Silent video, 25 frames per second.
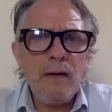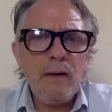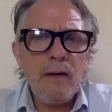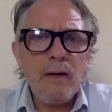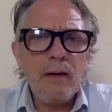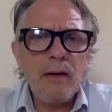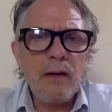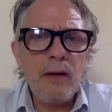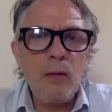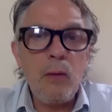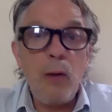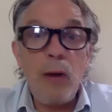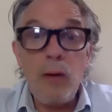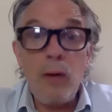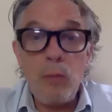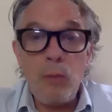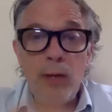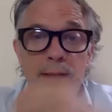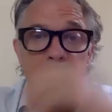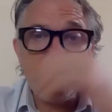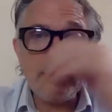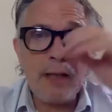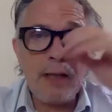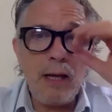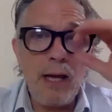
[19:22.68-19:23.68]
Like
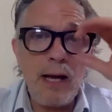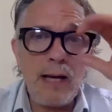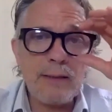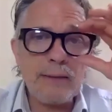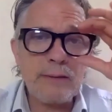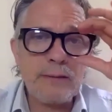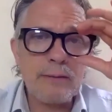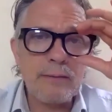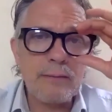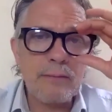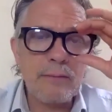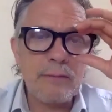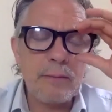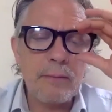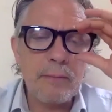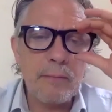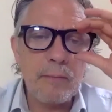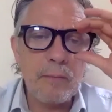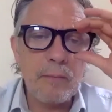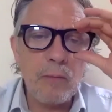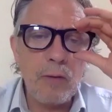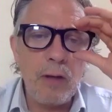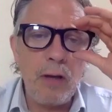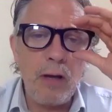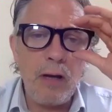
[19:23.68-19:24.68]
when's the last
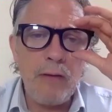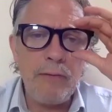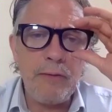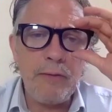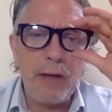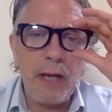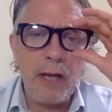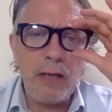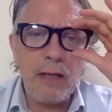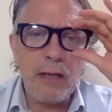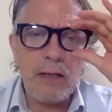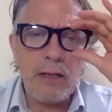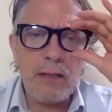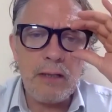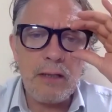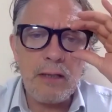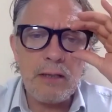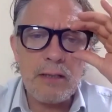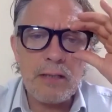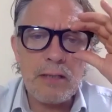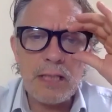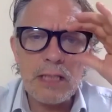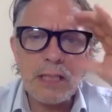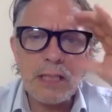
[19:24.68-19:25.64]
live gig you did?